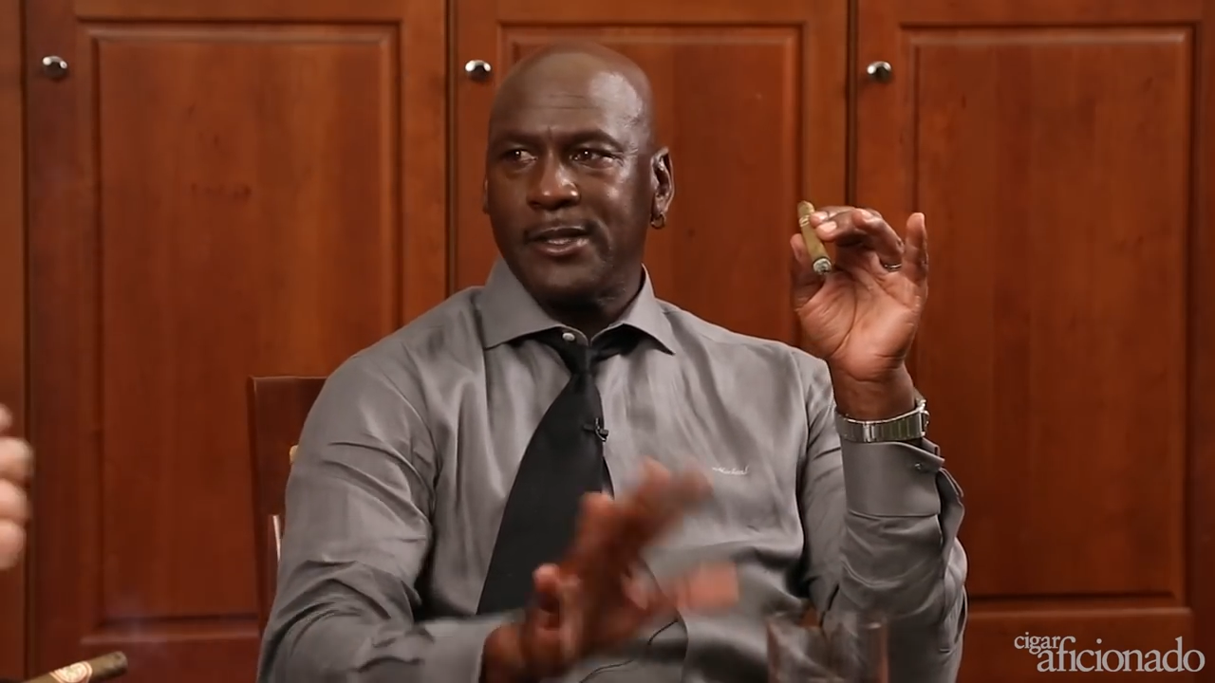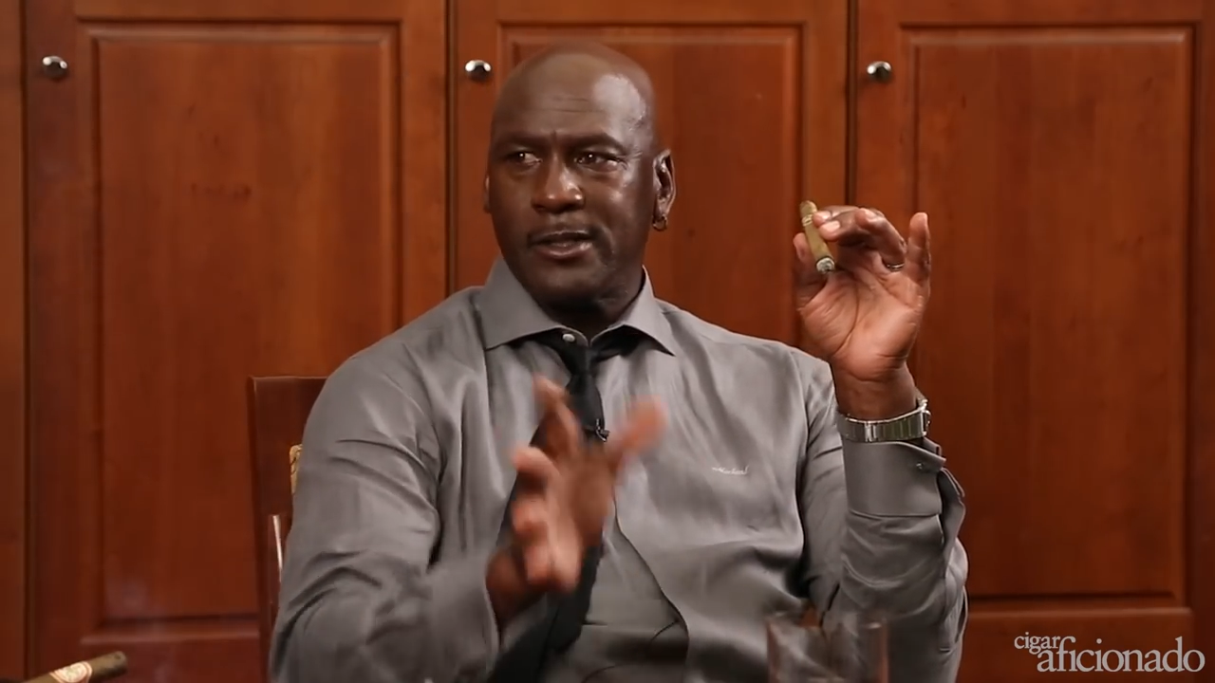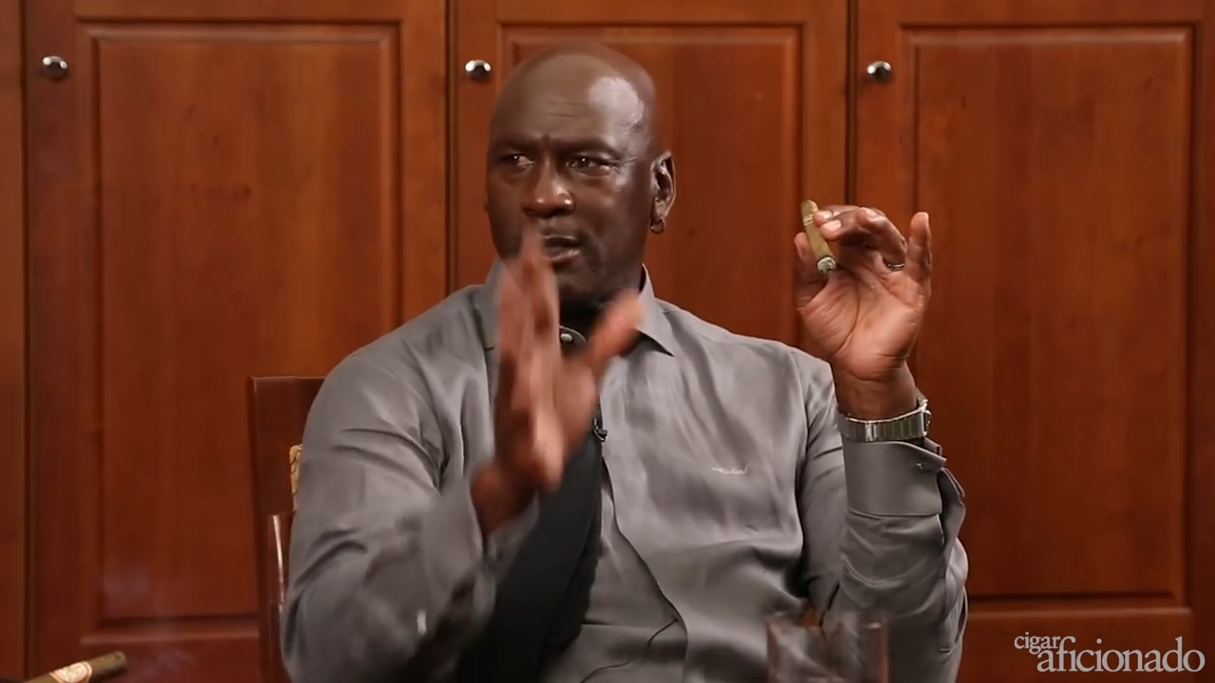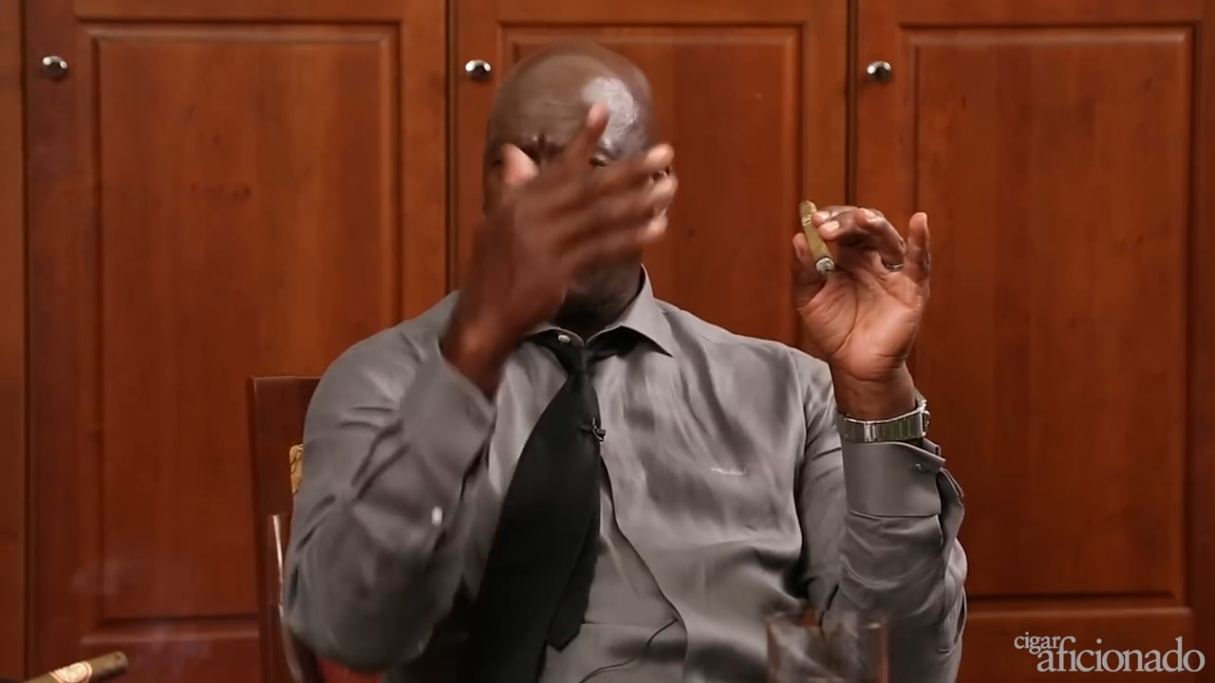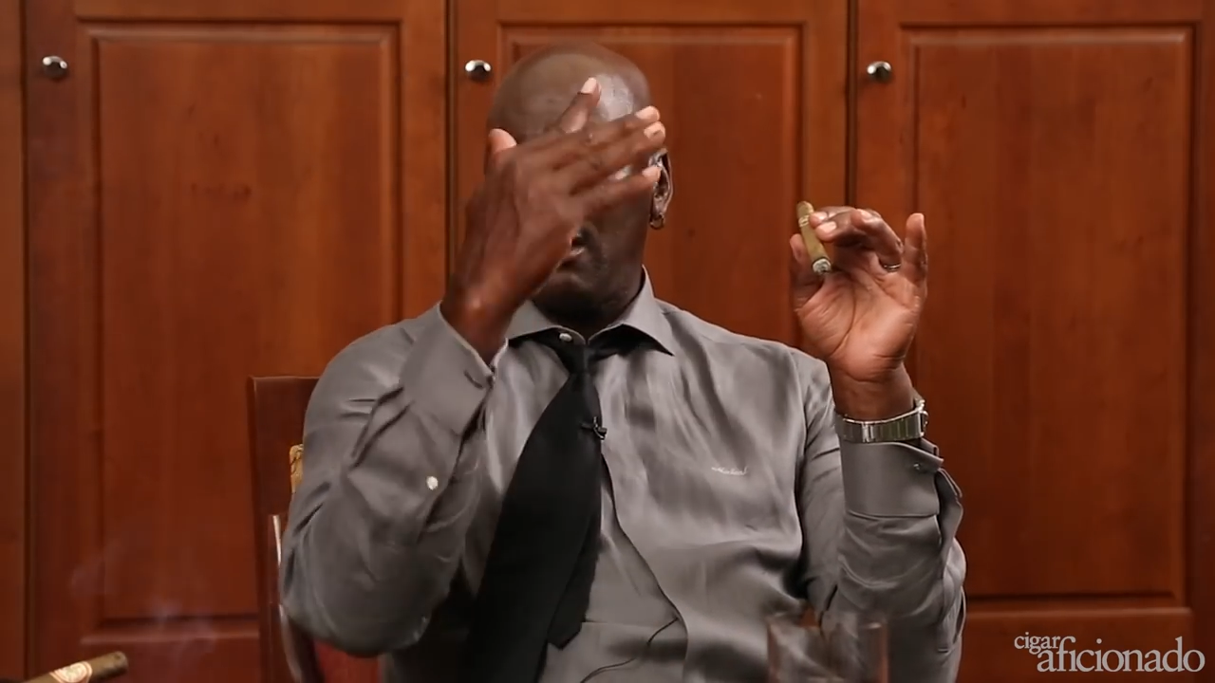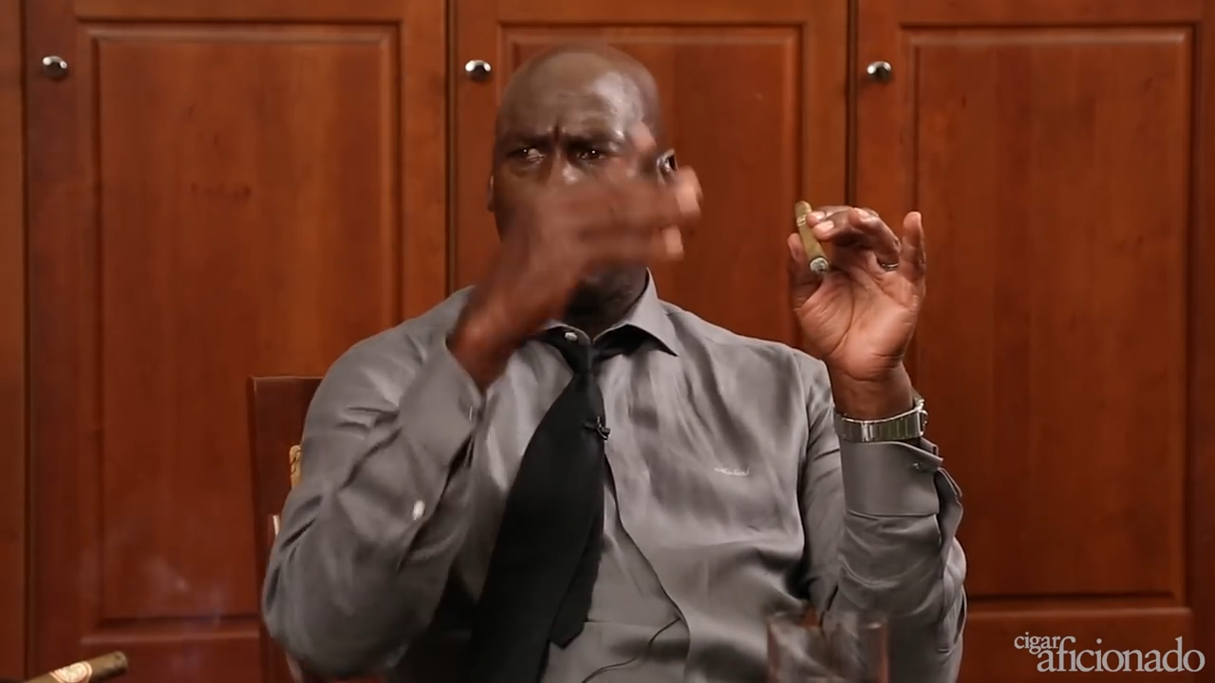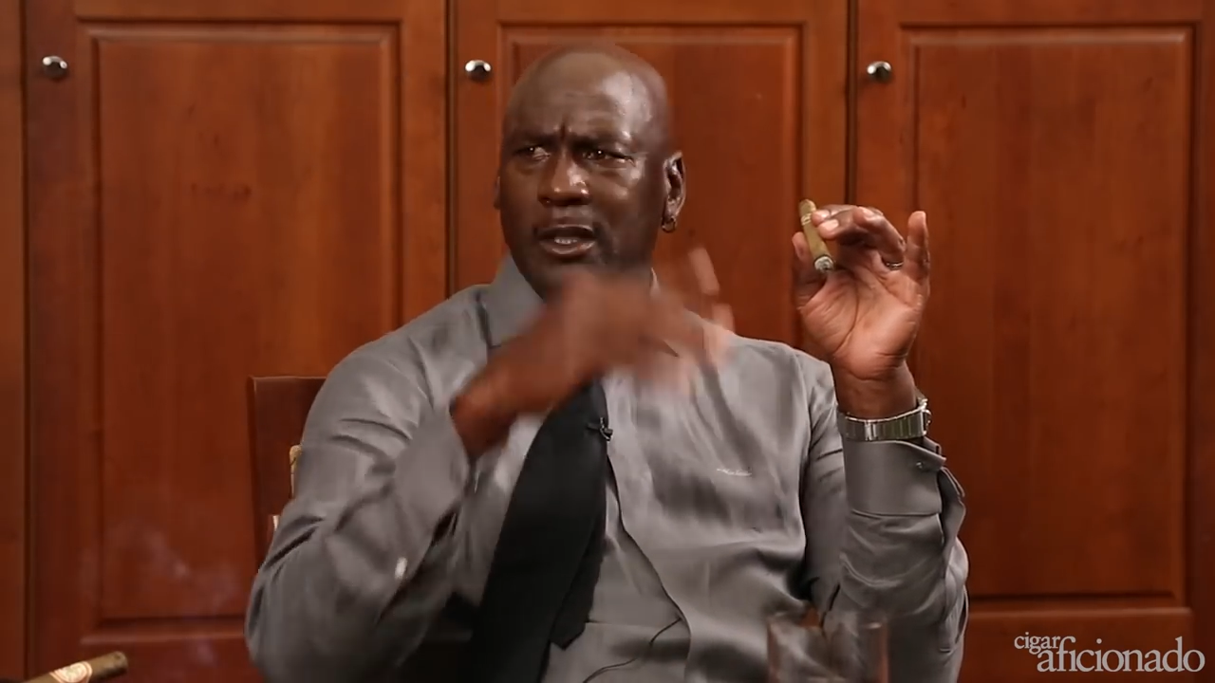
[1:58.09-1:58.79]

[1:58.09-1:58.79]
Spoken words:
says, oh,